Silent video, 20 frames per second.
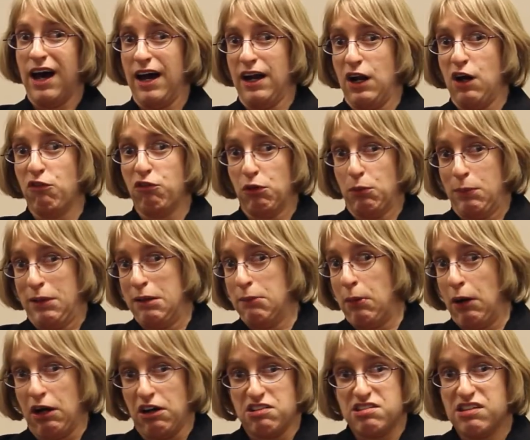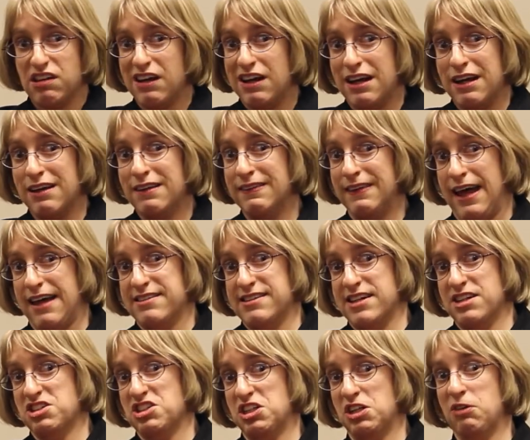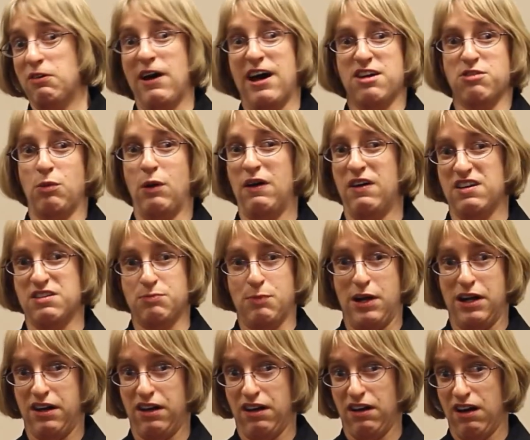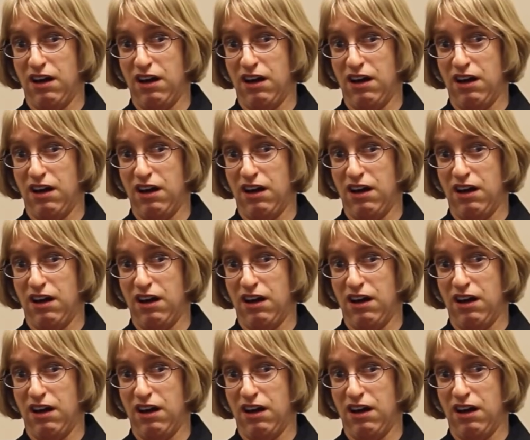I know for me personally, that's an issue, as well as many